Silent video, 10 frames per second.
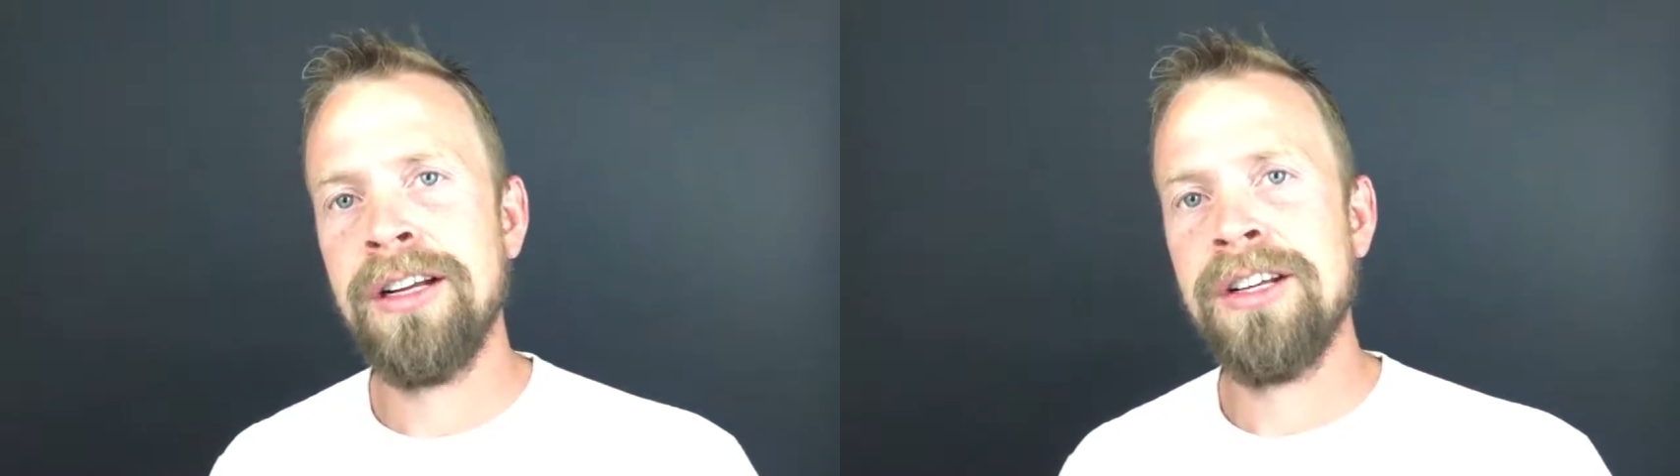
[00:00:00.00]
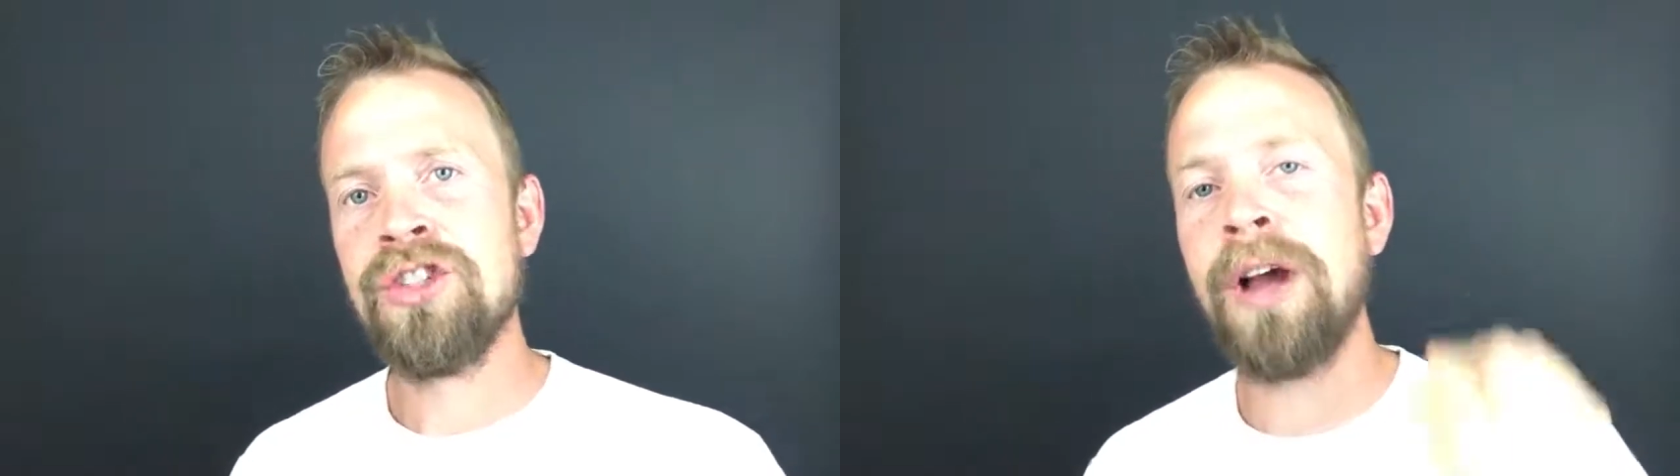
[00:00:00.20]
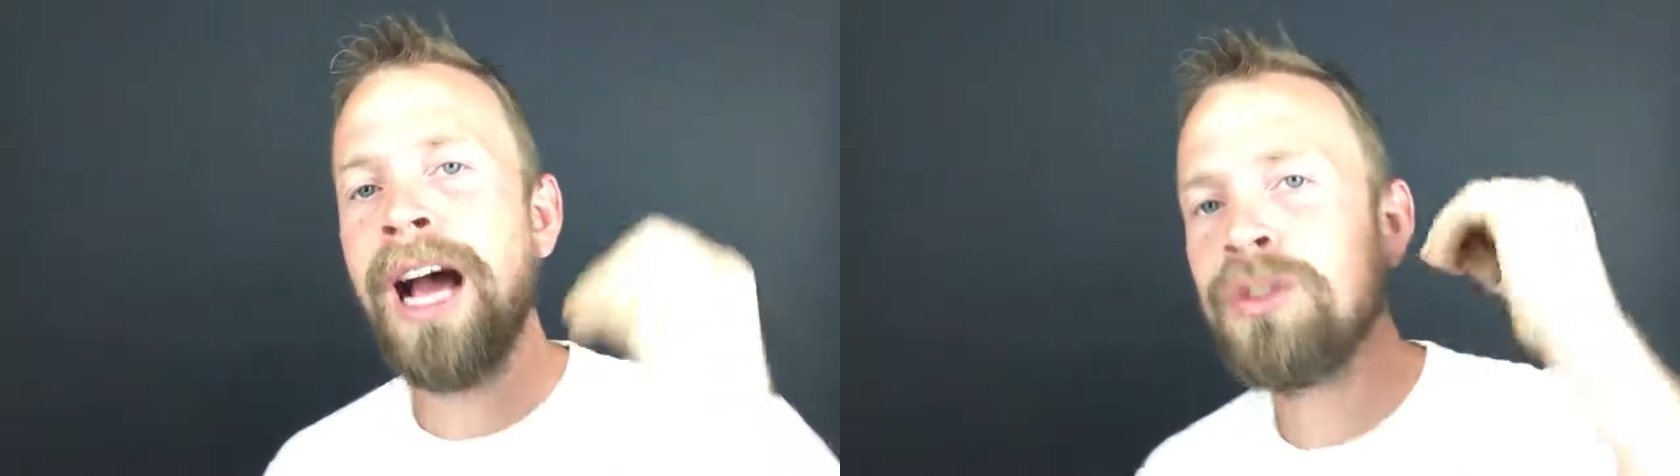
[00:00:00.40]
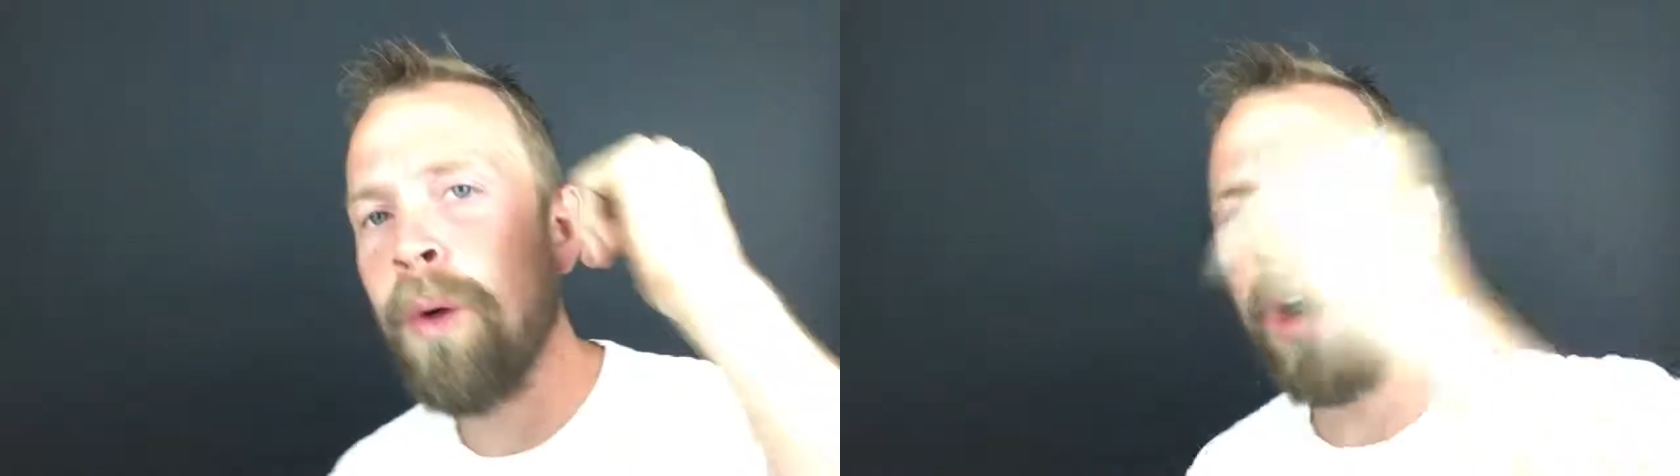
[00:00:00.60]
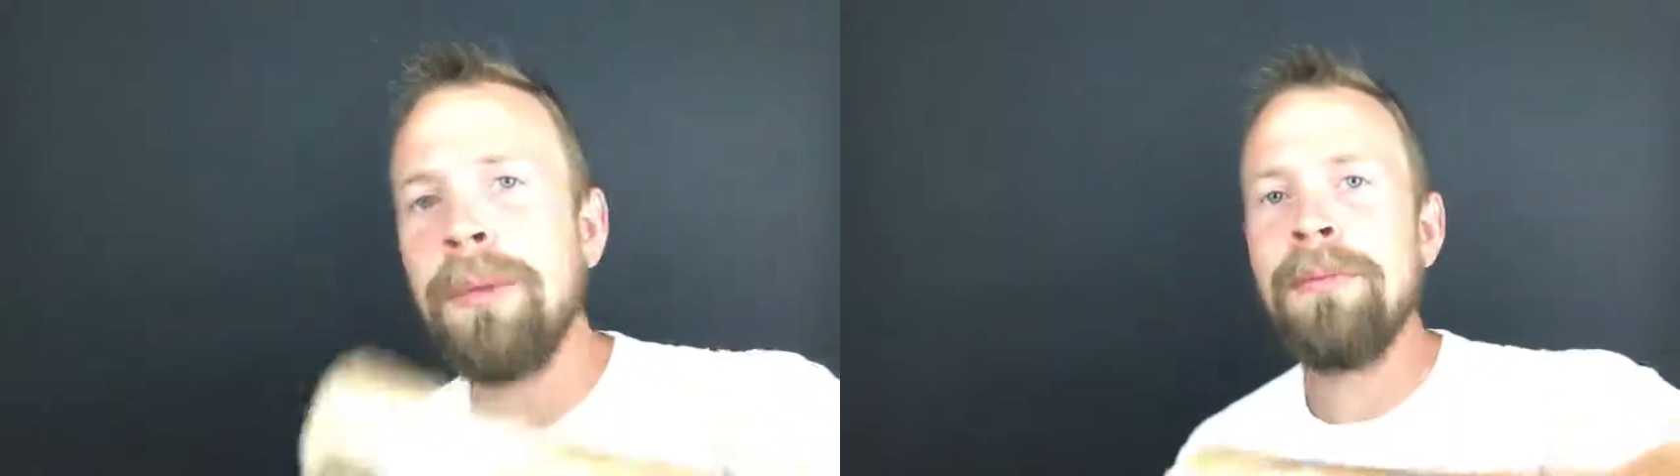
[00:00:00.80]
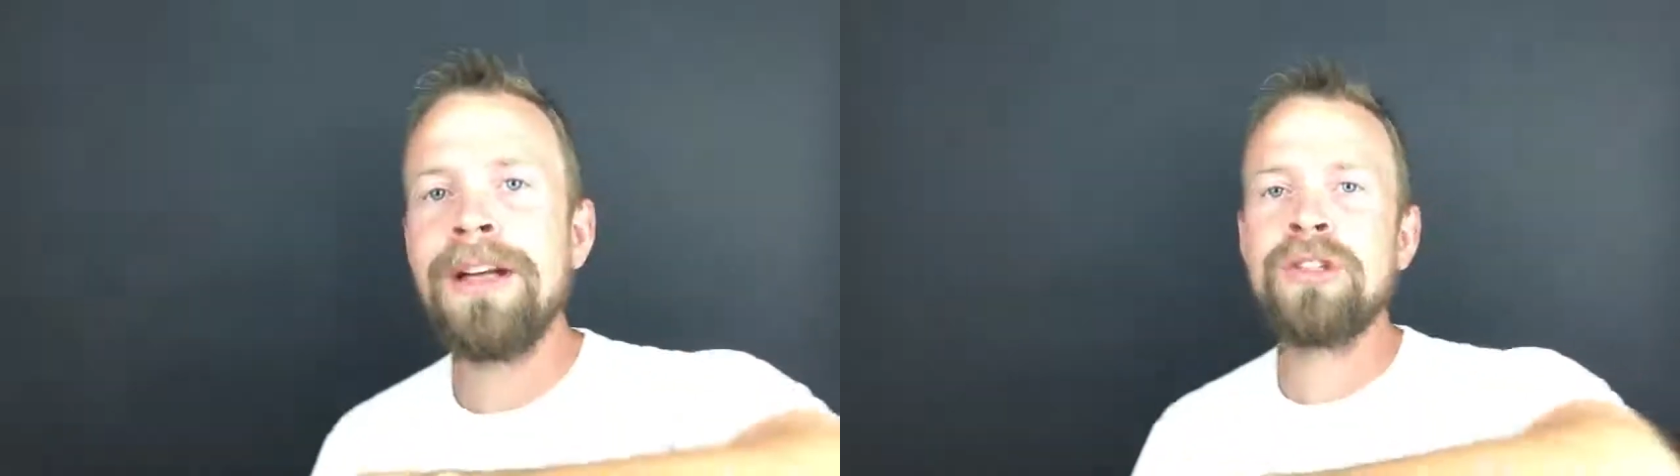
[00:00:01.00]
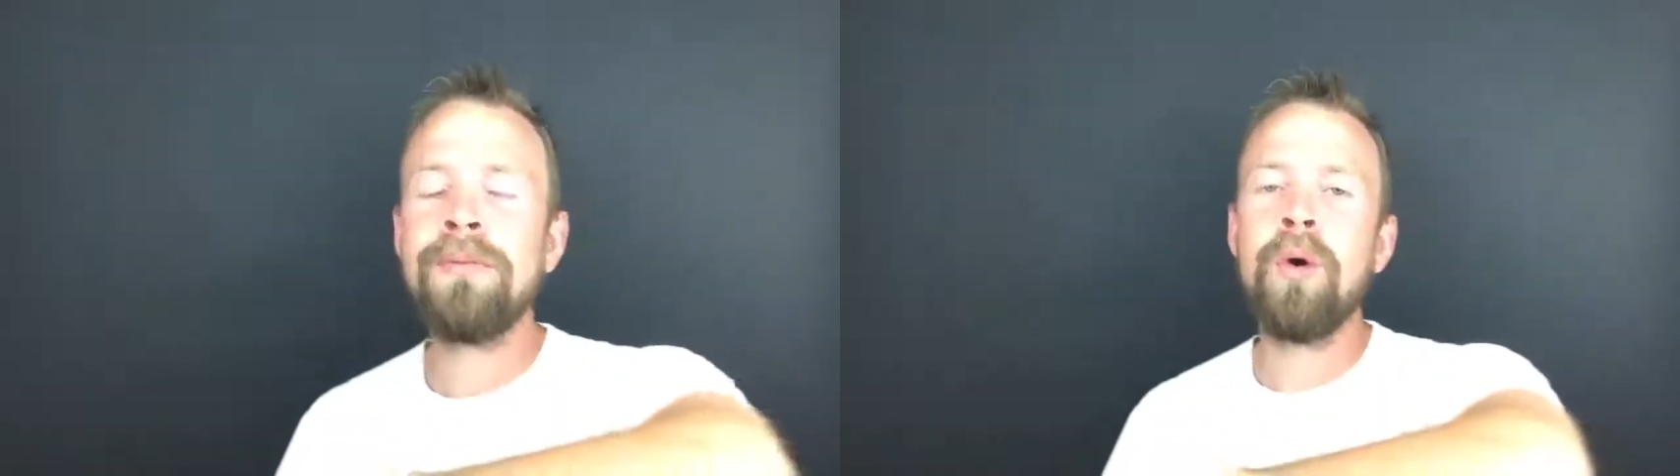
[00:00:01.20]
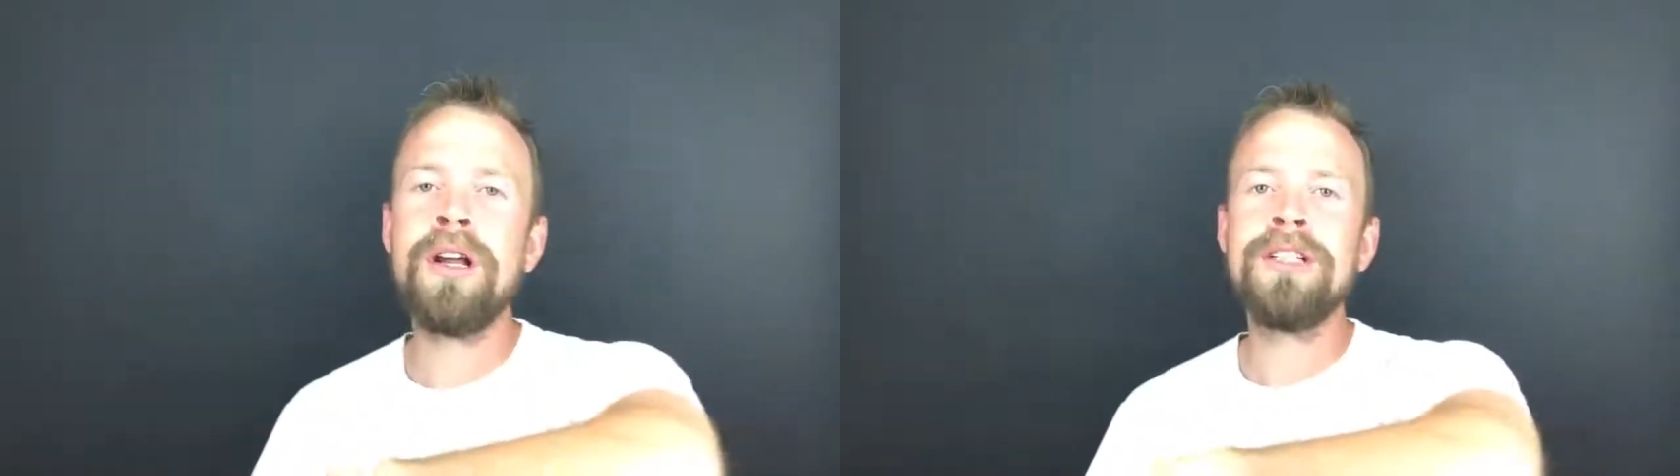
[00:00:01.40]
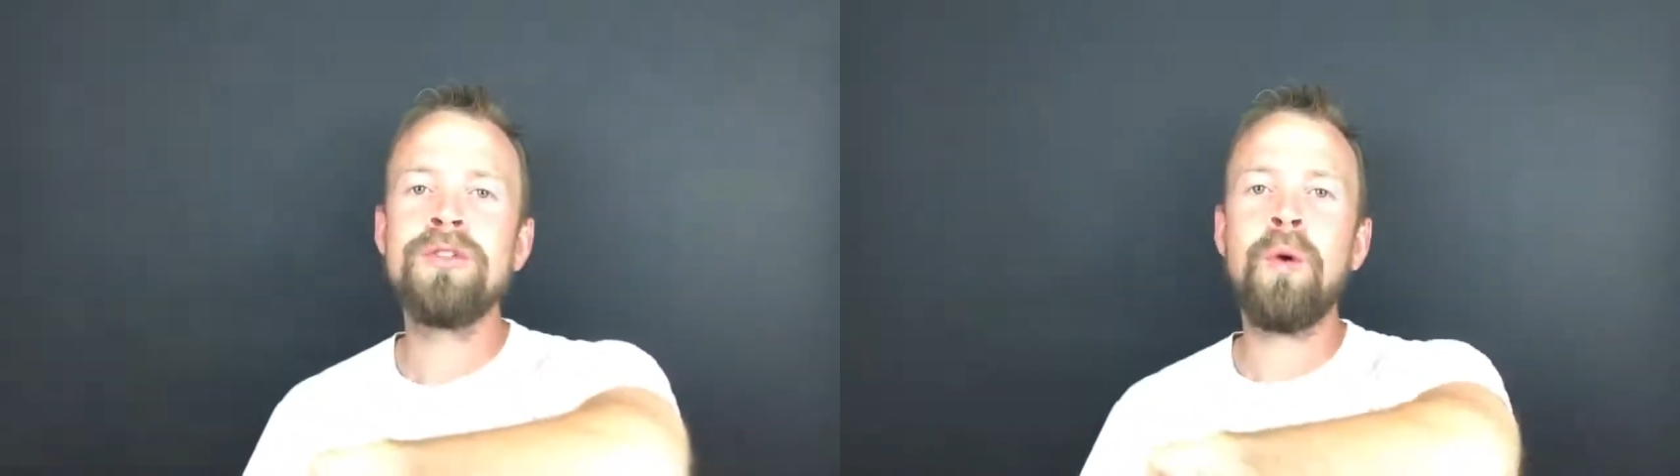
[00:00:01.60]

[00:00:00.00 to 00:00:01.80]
So guys, welcome to Mentor Mornings,